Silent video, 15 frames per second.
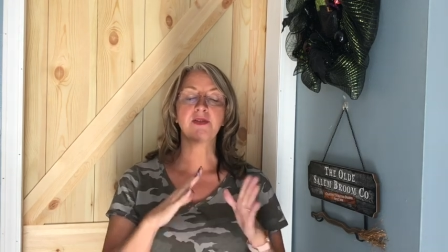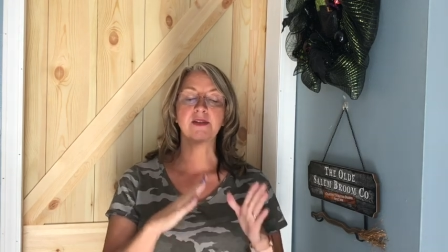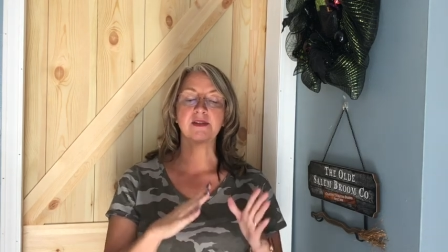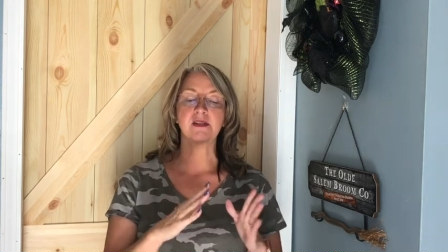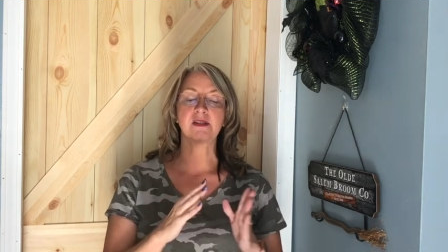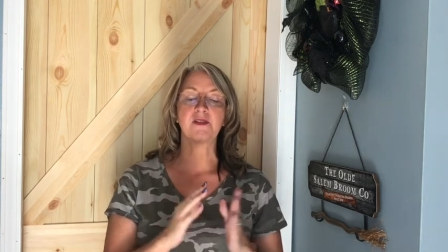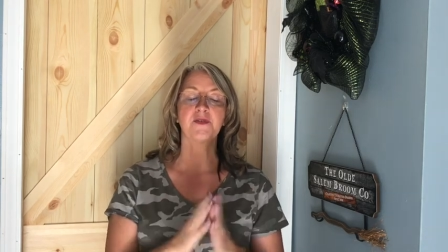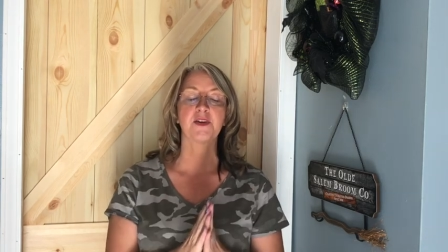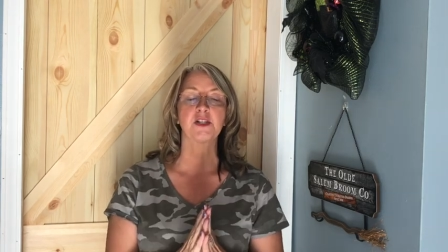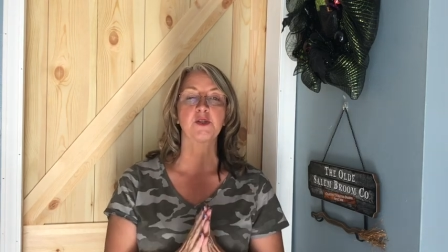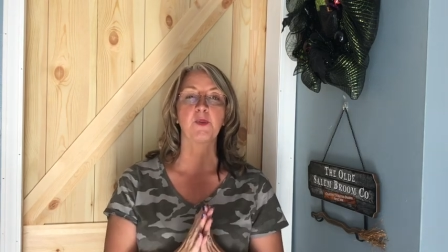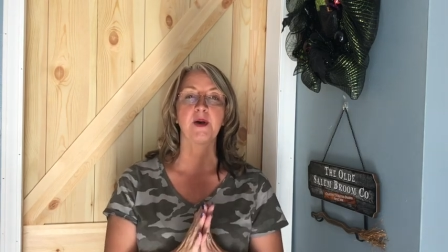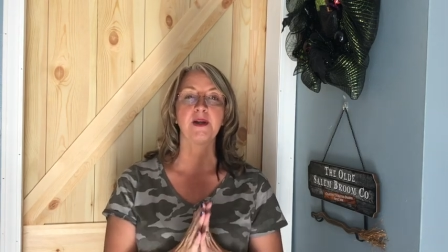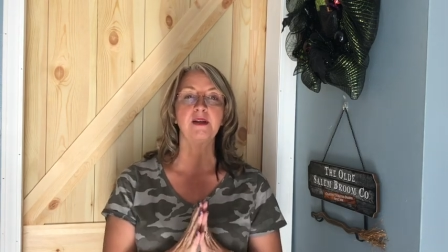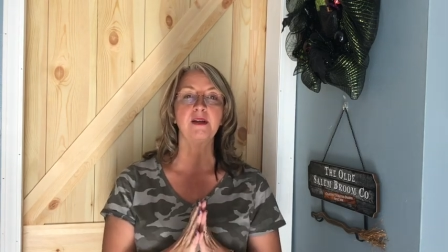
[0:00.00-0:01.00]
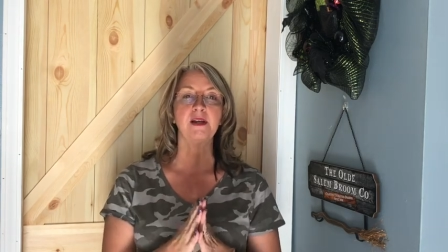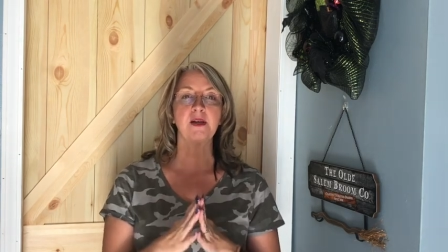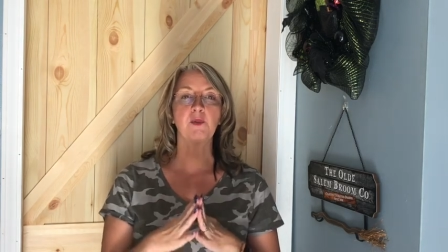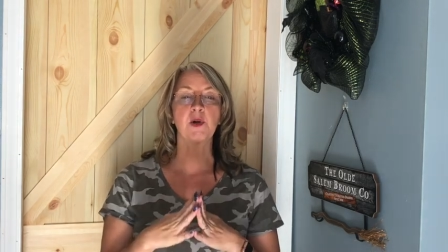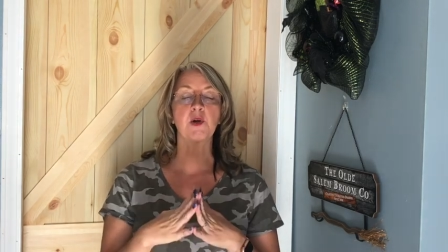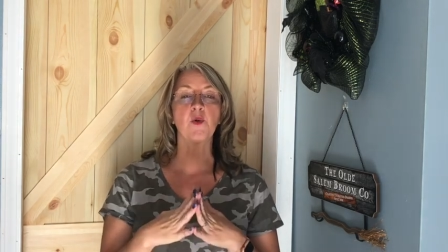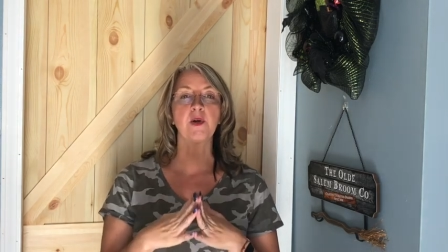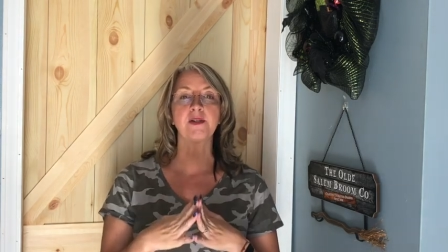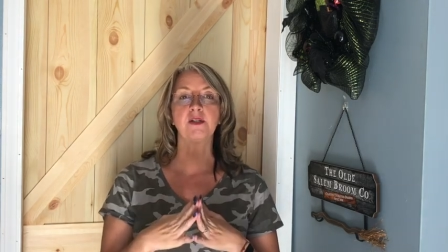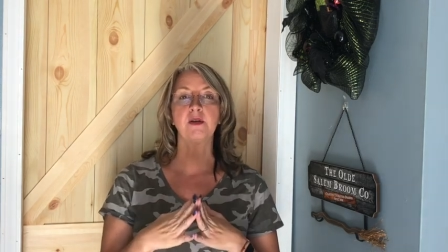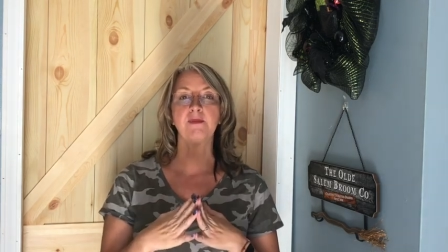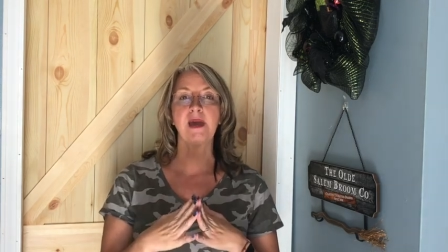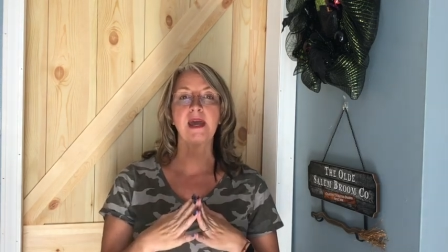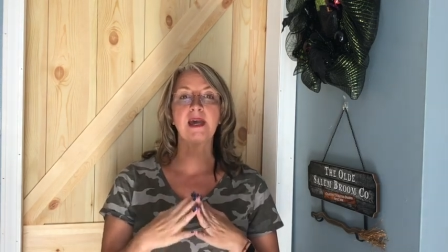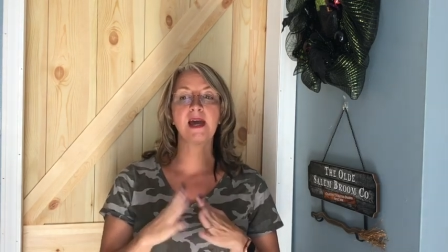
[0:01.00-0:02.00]
This is the first one we're going to
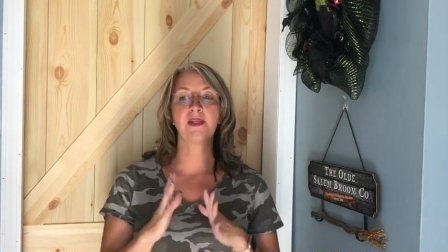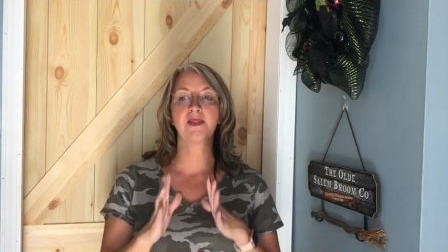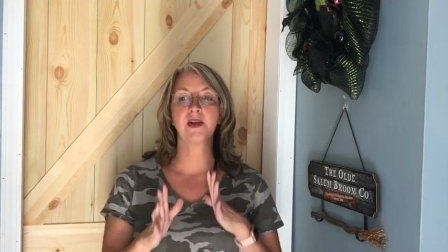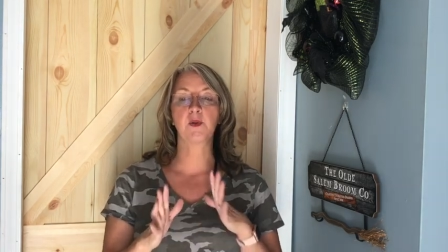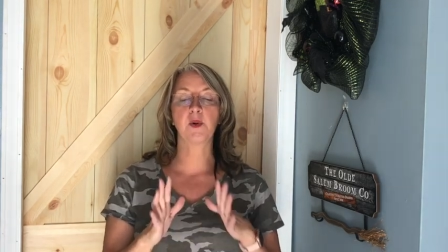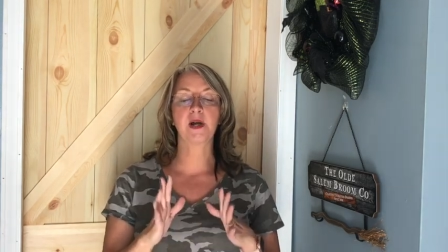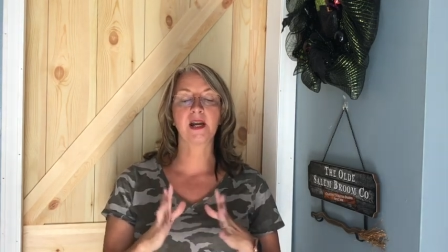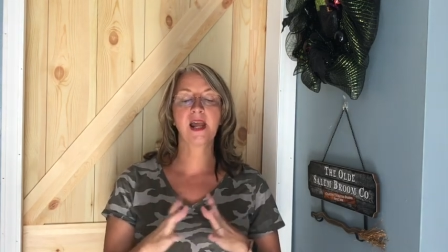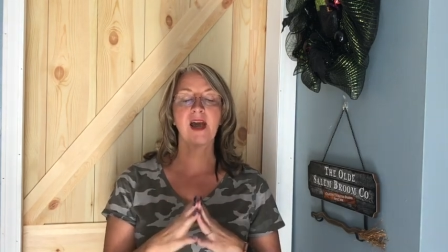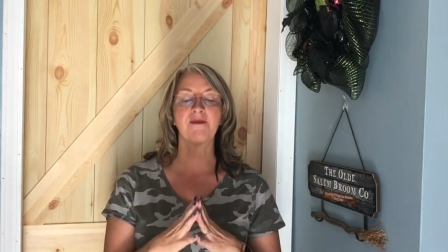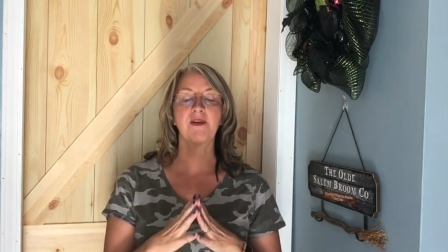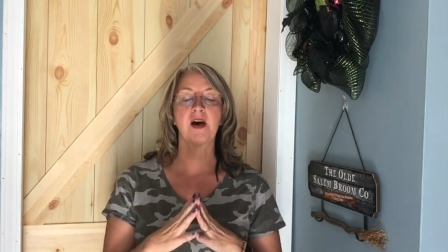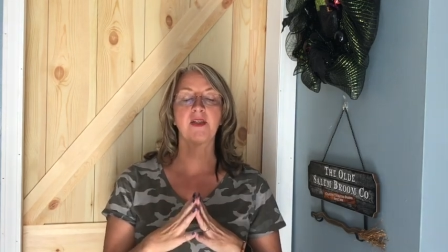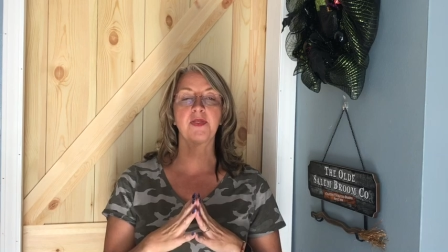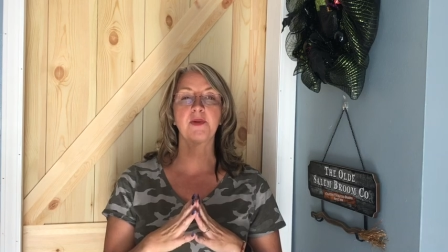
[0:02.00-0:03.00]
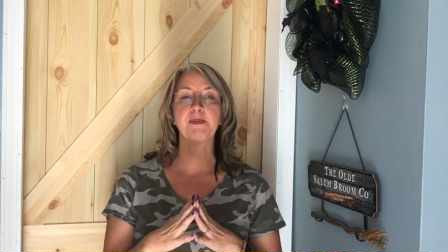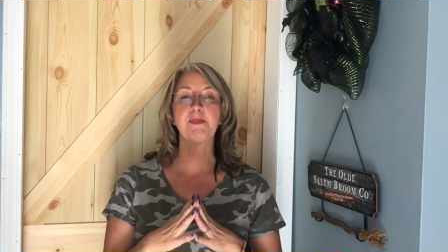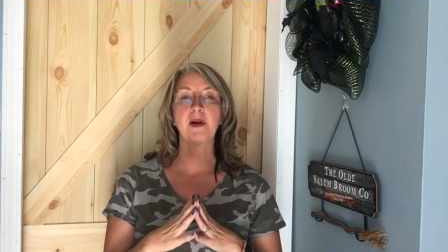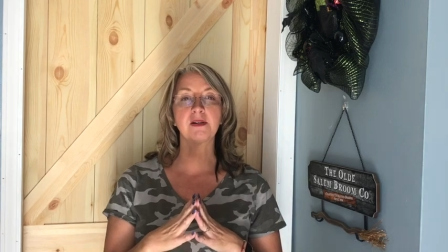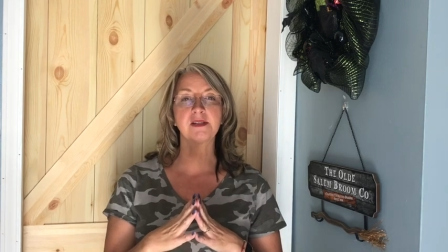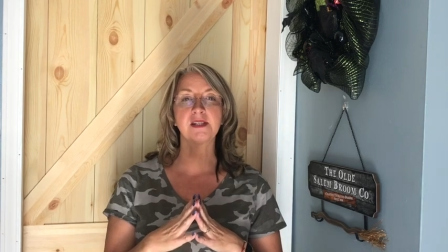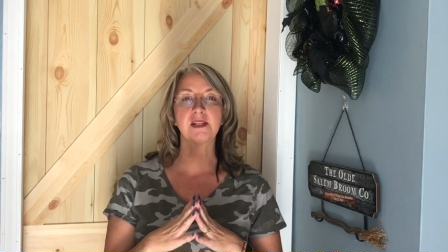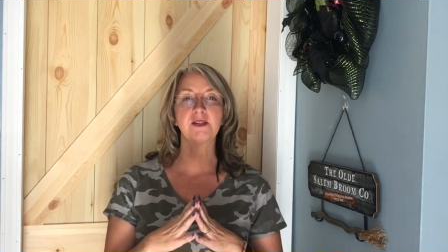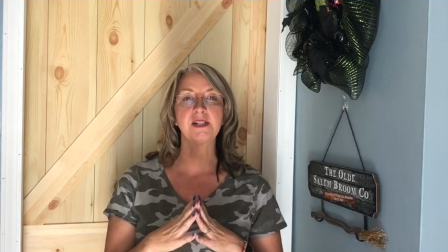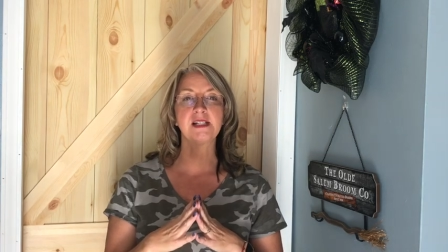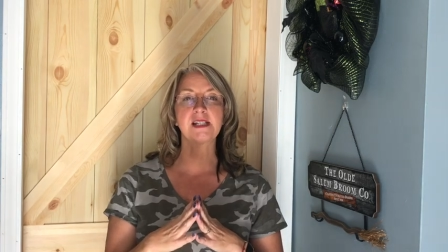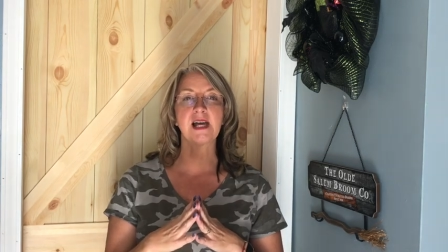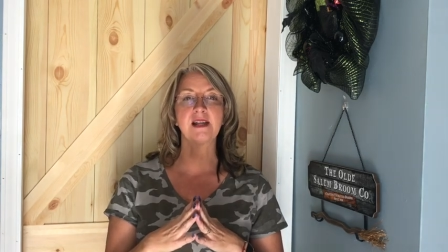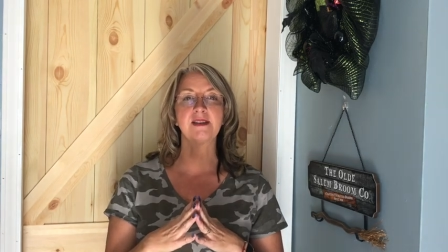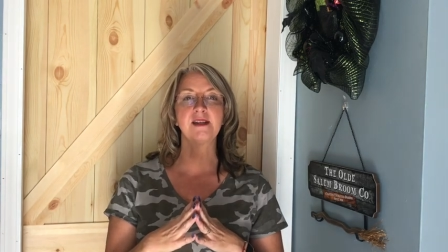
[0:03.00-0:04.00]
make. I think we're gonna have a three part
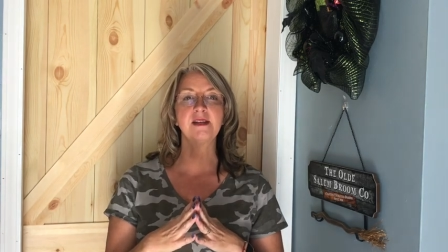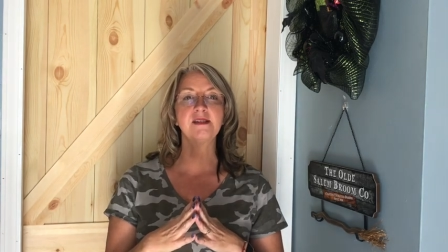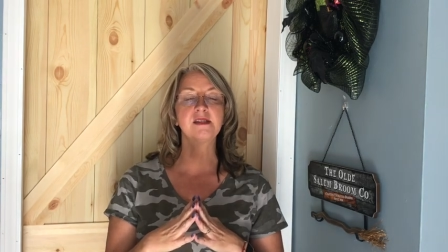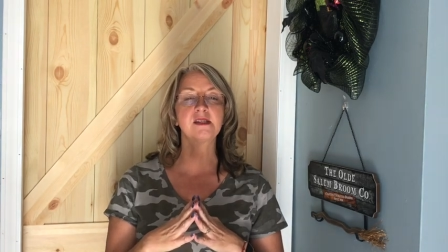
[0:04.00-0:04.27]
series on this.